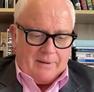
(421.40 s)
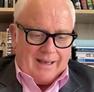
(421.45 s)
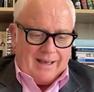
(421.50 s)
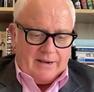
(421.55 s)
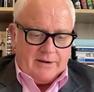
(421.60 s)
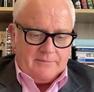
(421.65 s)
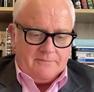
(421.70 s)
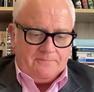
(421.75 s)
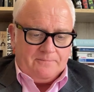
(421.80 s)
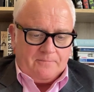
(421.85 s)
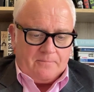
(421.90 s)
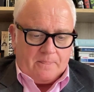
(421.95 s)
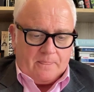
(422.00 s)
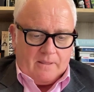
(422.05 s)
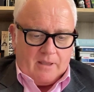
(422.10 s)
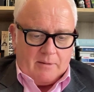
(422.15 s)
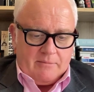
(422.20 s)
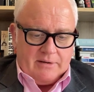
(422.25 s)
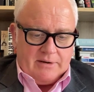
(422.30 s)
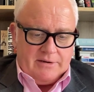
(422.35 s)
per annum
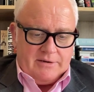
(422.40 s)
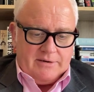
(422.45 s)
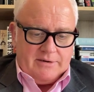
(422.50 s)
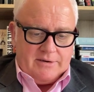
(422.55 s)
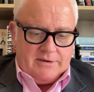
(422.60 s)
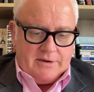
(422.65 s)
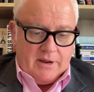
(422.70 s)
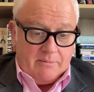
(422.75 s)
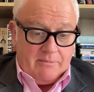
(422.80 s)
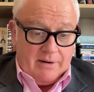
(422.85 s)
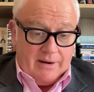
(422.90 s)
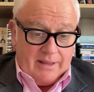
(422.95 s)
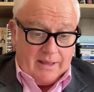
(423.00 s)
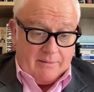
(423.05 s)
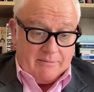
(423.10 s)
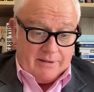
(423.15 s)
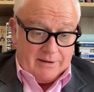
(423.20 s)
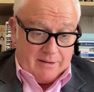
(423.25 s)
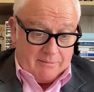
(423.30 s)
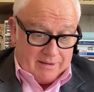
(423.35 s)
amid, doubling,
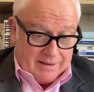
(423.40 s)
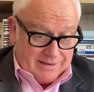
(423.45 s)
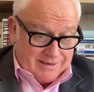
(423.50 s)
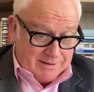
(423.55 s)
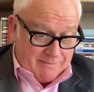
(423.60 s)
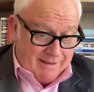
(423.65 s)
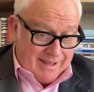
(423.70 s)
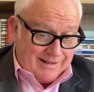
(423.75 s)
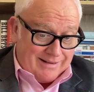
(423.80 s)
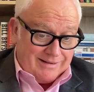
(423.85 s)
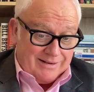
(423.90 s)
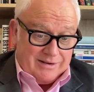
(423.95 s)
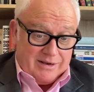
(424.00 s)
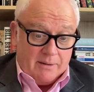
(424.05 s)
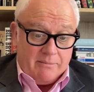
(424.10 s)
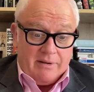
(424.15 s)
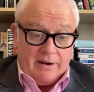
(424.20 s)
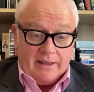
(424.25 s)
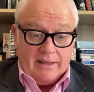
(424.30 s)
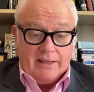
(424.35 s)
amid, amid demand
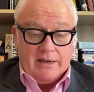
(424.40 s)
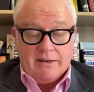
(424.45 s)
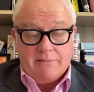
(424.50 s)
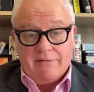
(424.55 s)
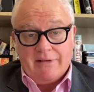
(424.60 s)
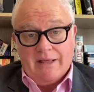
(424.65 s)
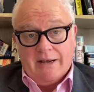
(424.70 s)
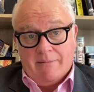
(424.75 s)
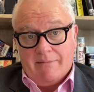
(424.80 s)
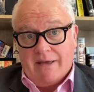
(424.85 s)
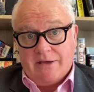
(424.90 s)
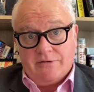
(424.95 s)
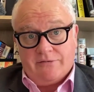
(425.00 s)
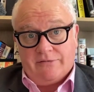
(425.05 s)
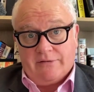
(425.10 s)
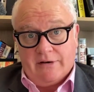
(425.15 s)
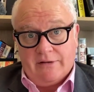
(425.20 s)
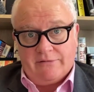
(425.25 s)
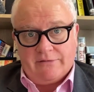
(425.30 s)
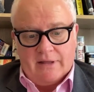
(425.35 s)
doubling in the, in the major
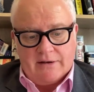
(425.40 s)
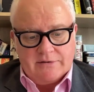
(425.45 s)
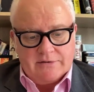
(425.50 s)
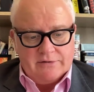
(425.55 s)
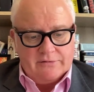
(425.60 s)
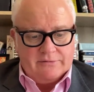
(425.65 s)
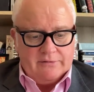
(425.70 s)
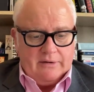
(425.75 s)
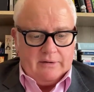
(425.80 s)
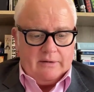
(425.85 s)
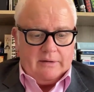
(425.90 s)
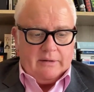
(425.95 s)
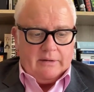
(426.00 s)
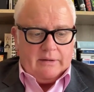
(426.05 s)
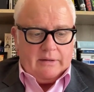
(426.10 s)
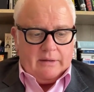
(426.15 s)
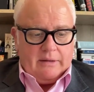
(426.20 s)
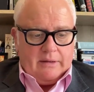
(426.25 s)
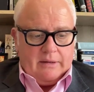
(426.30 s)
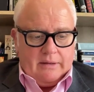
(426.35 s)
city centres.
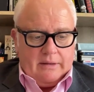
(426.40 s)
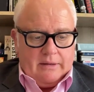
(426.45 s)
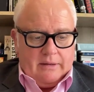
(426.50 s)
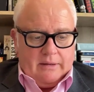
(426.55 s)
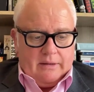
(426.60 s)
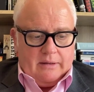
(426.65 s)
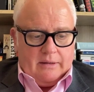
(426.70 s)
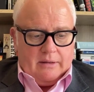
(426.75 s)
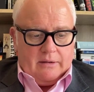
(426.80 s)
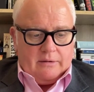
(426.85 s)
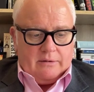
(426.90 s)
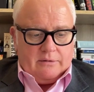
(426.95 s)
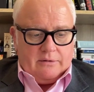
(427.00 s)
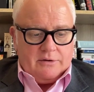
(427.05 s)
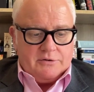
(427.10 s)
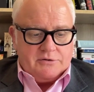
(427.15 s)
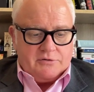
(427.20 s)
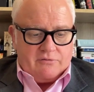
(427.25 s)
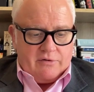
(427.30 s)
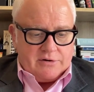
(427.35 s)

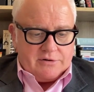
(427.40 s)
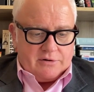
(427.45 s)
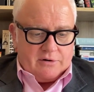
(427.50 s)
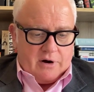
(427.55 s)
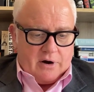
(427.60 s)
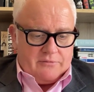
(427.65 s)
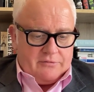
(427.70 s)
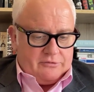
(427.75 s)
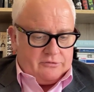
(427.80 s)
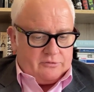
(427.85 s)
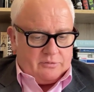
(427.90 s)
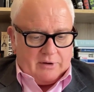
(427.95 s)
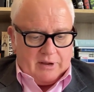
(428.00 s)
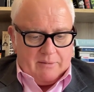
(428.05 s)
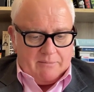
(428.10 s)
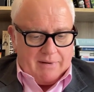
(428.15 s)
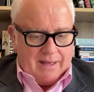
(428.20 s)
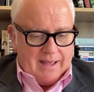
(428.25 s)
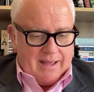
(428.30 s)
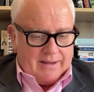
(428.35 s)
London rental growth is swinging
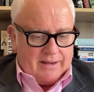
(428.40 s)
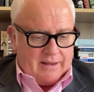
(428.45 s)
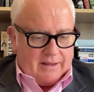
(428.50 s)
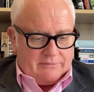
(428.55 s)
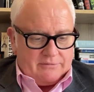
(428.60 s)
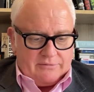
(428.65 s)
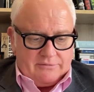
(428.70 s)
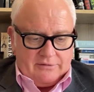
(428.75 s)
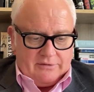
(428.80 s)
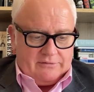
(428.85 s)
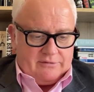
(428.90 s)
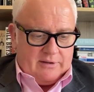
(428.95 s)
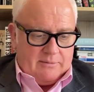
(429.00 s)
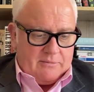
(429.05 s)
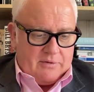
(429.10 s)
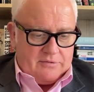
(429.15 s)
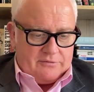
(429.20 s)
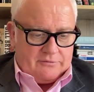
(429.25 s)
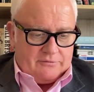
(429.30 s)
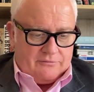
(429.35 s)
back after 16
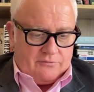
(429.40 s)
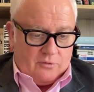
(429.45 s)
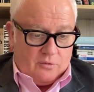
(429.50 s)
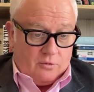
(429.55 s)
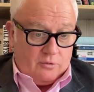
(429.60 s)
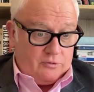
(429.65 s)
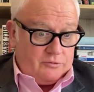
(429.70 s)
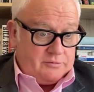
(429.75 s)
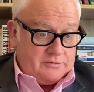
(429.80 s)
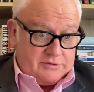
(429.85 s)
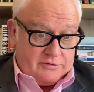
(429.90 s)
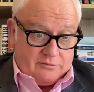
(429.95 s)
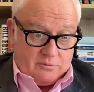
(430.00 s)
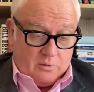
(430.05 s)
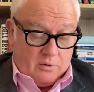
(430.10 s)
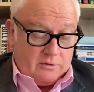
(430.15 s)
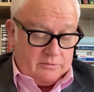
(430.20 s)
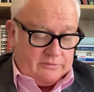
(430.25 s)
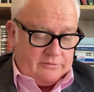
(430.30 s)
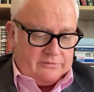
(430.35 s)
months of falls, which is
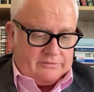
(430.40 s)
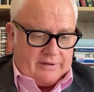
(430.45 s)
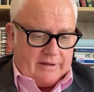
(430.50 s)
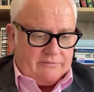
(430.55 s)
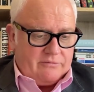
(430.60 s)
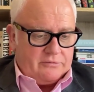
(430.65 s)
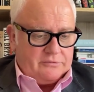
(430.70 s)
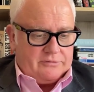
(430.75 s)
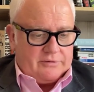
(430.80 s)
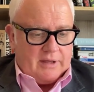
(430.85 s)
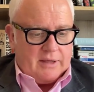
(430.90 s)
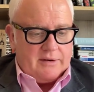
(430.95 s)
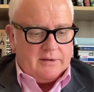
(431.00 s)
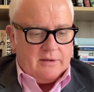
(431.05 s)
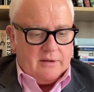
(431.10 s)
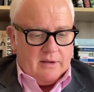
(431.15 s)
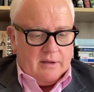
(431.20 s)
what Savills said.